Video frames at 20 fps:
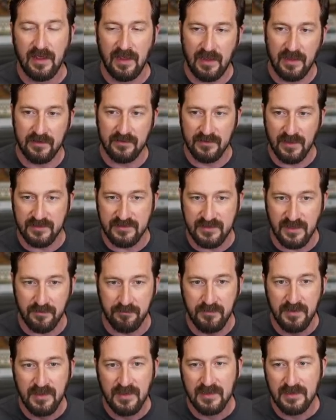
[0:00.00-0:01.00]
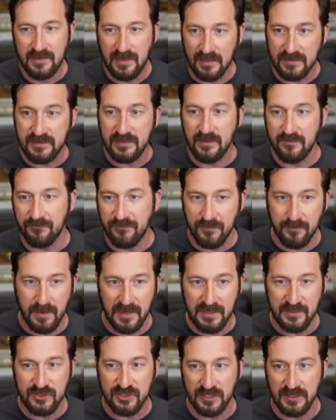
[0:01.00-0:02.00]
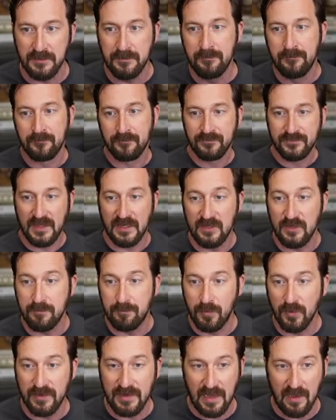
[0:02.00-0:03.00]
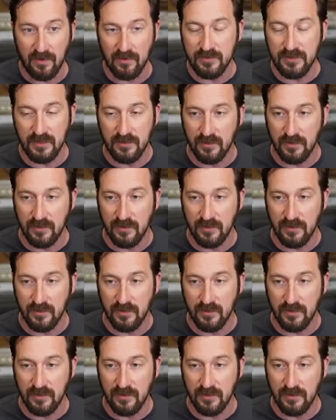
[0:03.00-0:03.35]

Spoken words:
and let them get the information that you put out.